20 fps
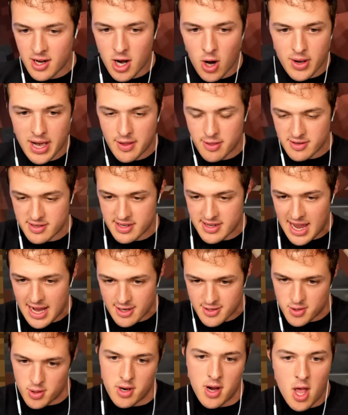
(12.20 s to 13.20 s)
Okay, there's a
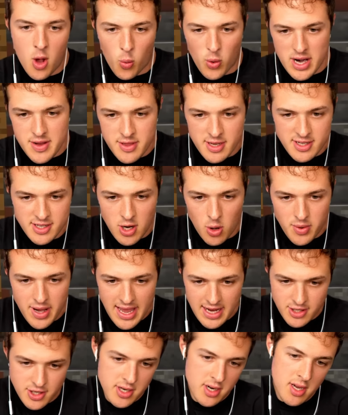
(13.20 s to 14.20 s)
dinosaur. We're in the Stone
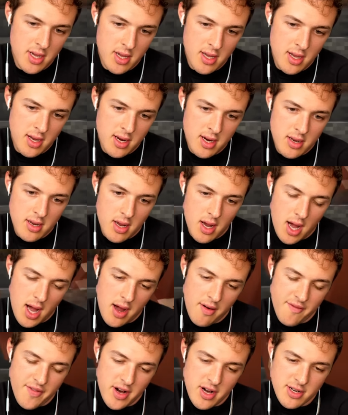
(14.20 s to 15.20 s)
Age.
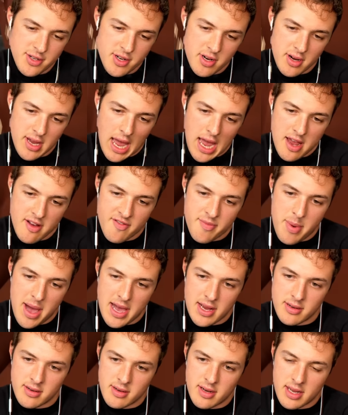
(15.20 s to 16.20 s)
Uh, villager
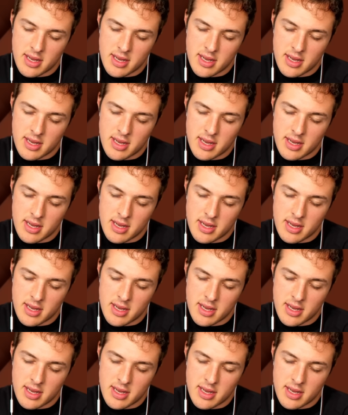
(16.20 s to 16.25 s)
caveman.